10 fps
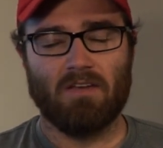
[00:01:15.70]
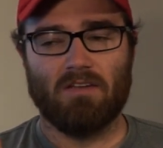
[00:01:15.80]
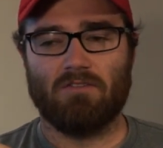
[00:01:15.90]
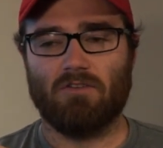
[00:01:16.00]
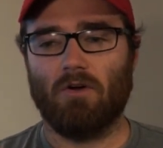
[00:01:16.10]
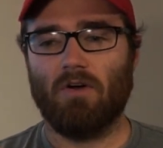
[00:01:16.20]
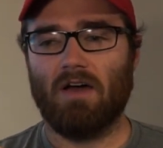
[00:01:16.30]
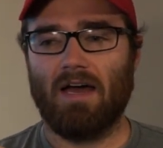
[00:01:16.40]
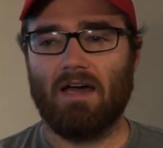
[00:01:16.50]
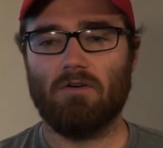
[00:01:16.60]
So
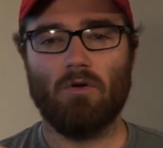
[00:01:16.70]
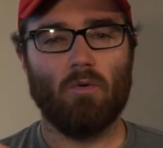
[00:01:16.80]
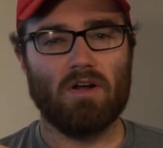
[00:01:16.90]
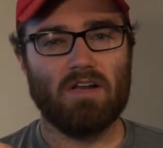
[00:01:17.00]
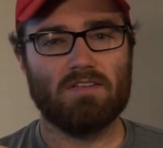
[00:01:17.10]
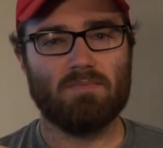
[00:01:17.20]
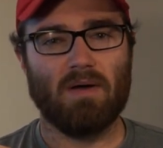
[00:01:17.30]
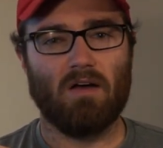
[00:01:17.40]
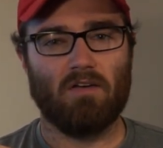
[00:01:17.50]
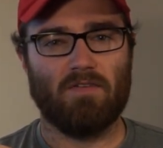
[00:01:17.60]
I don't know what it is
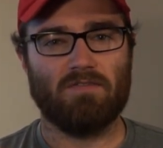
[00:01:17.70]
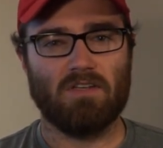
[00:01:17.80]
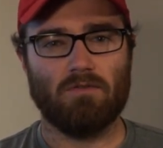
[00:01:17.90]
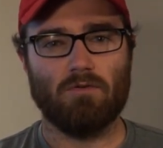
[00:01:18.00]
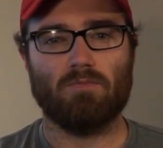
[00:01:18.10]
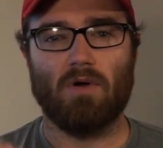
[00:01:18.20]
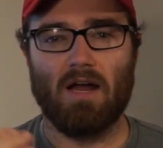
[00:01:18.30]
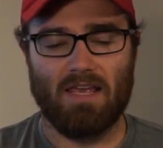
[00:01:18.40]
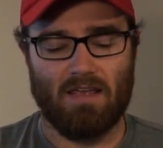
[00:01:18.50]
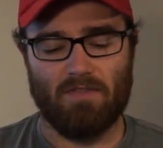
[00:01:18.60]
about a 15-tooth
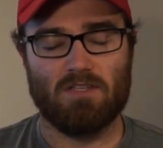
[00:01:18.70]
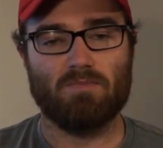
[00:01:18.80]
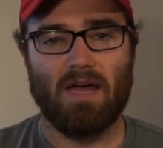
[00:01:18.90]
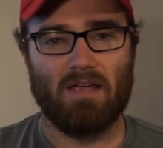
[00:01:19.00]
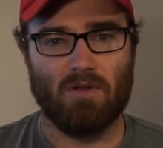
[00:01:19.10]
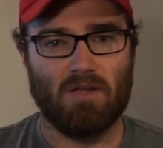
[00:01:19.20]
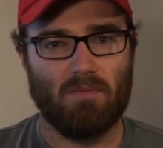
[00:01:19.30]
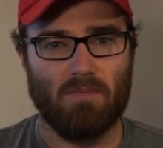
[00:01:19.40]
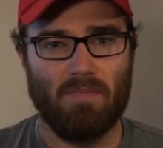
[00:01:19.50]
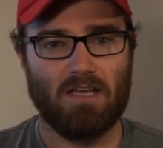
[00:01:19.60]
sprocket in this bike, but
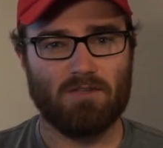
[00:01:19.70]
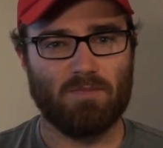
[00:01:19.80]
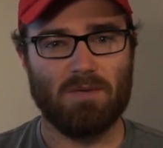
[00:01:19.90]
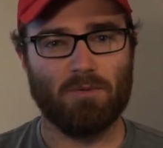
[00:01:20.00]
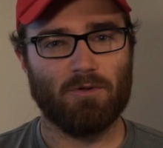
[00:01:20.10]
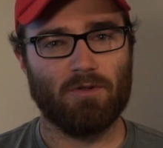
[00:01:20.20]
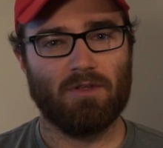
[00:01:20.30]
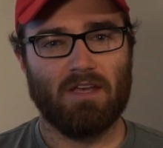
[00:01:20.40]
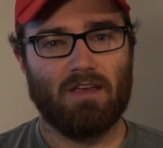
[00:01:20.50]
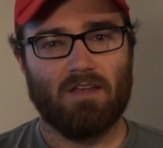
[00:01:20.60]
it makes people
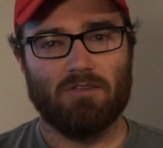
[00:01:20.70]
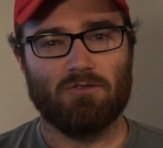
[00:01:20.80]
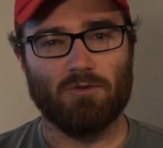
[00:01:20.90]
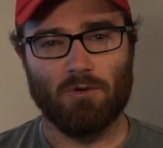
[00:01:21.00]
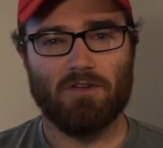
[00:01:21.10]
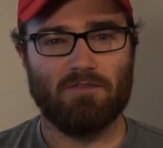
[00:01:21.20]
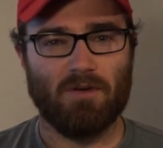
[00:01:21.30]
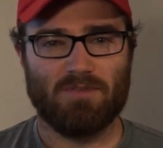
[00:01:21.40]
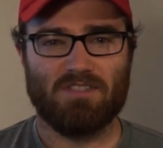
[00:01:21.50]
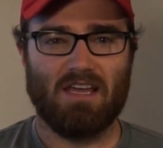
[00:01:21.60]
sort of
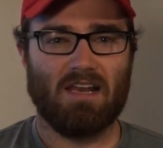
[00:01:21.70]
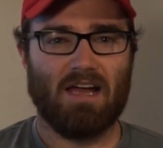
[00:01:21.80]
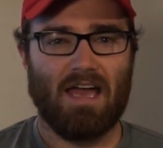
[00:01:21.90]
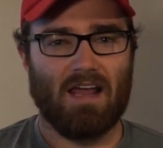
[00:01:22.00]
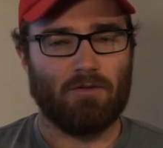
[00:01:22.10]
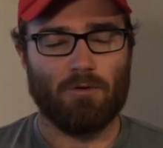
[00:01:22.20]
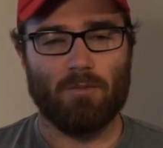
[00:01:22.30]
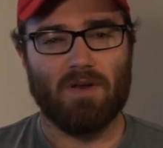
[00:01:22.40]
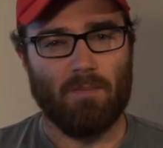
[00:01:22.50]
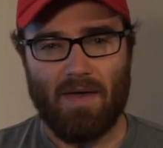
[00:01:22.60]
upset. I had a little
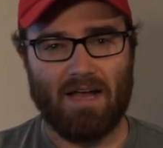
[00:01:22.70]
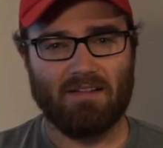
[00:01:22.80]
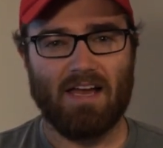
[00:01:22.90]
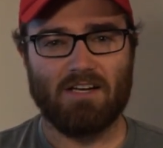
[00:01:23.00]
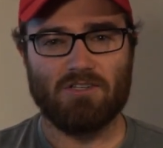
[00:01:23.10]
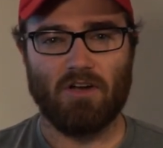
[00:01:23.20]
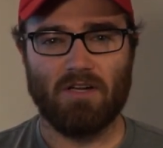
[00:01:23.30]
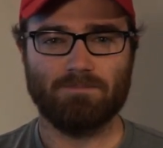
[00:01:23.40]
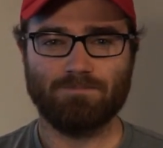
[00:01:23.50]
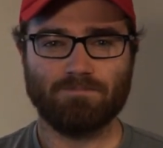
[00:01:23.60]
bit of backlash on it.